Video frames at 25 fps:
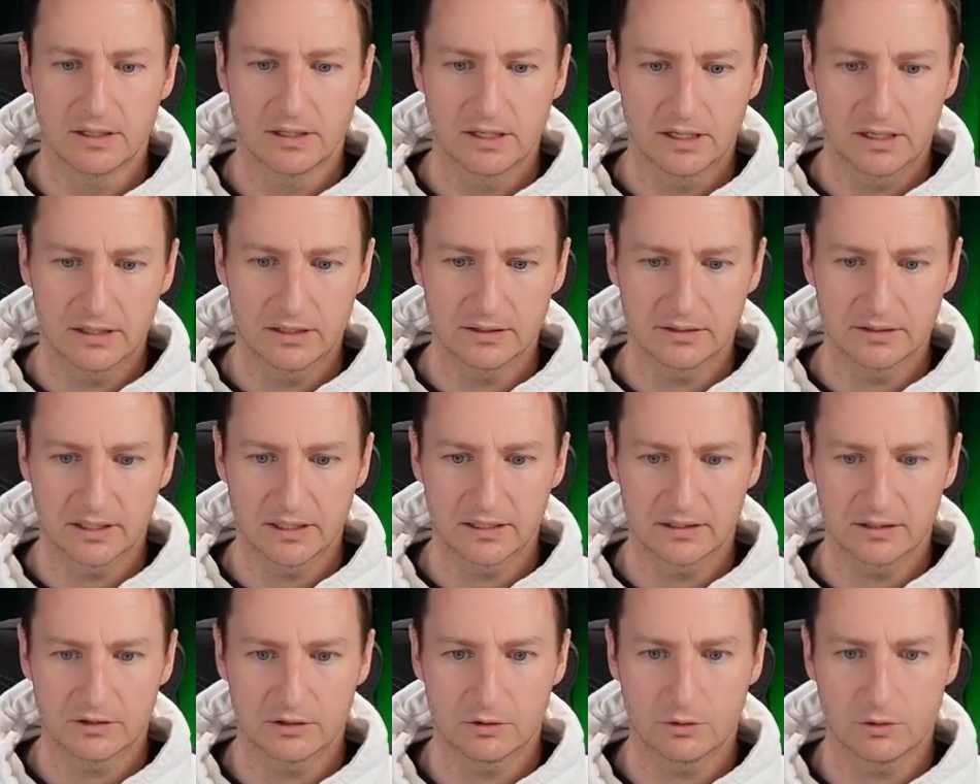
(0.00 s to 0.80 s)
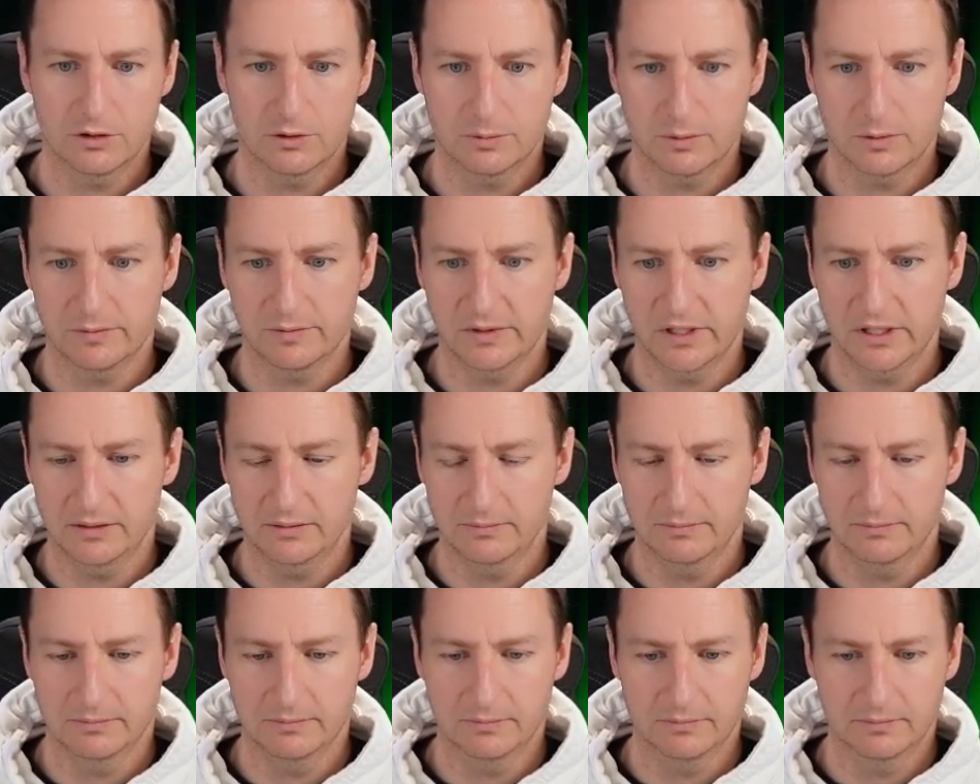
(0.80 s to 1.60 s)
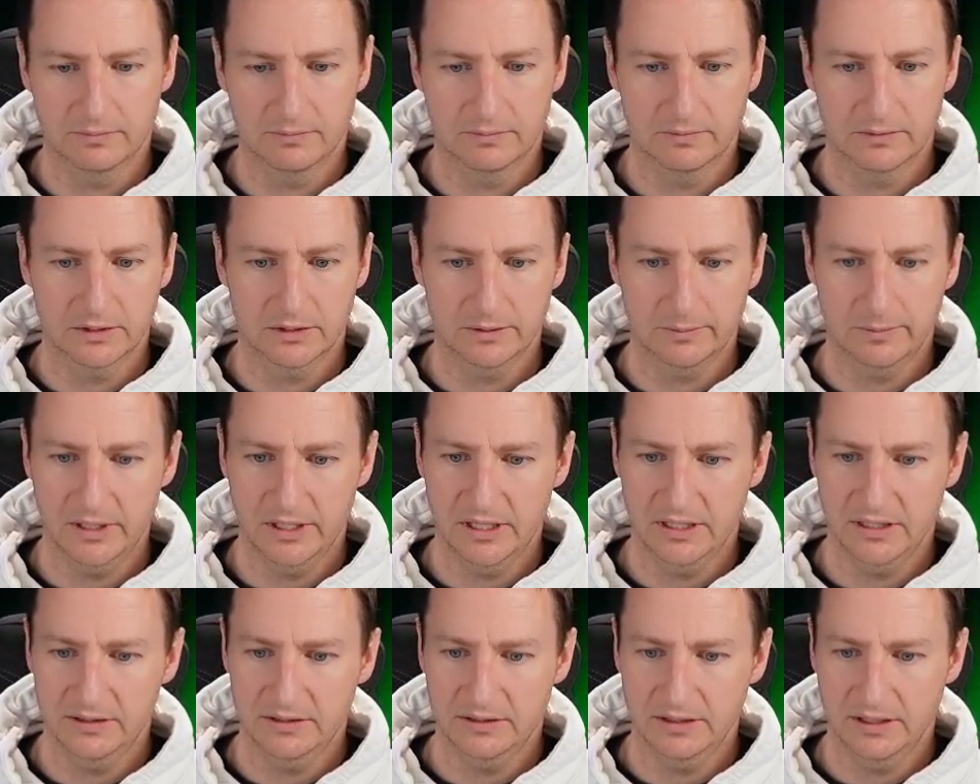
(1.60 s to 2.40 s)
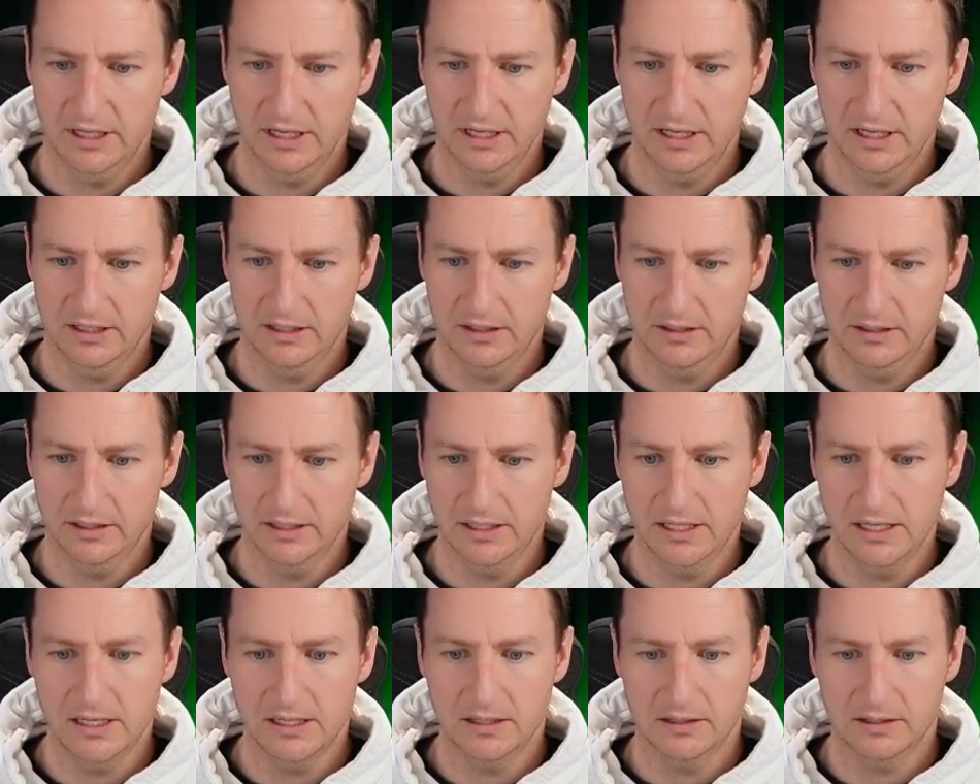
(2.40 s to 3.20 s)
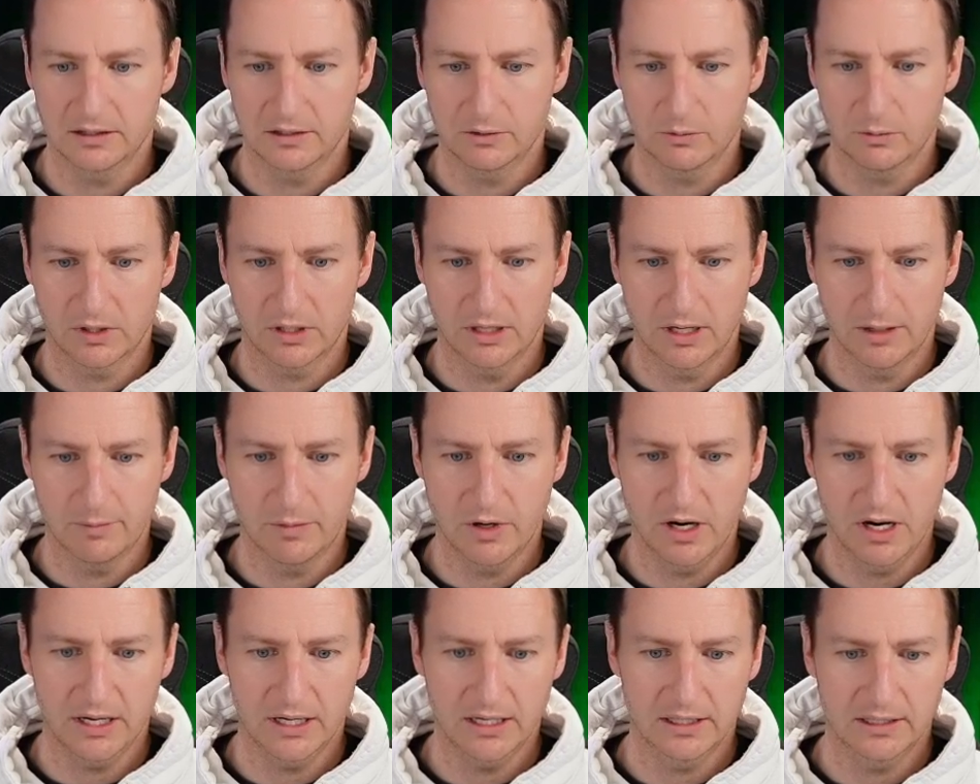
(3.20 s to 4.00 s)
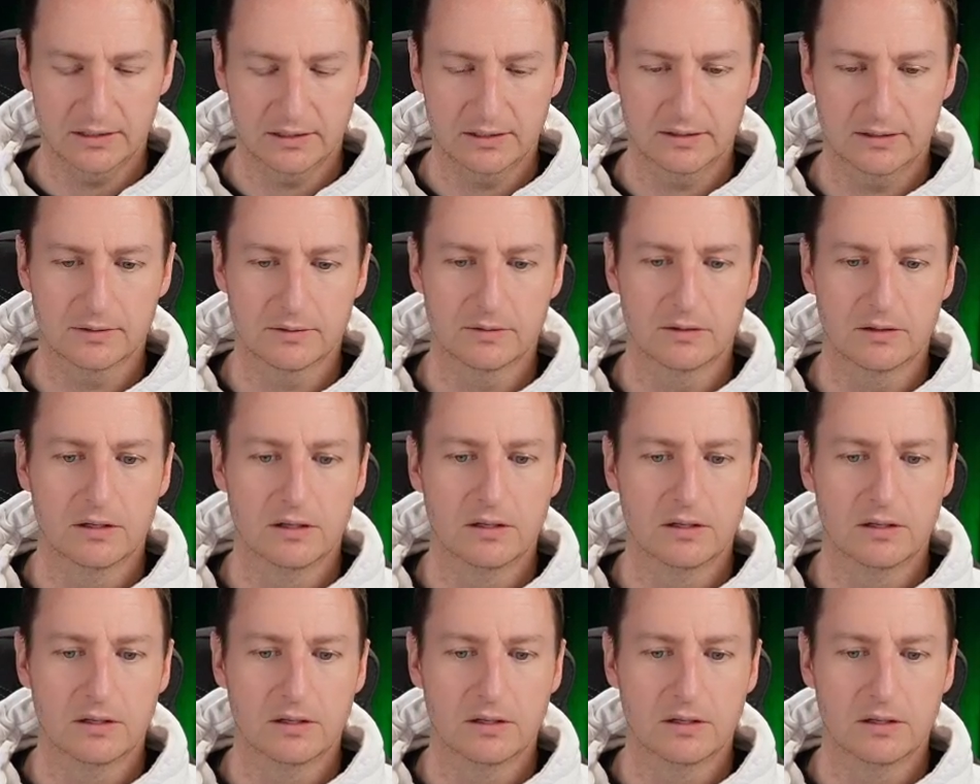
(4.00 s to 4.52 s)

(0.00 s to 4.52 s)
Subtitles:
I'll select storage profile, space, and the squiggly brackets.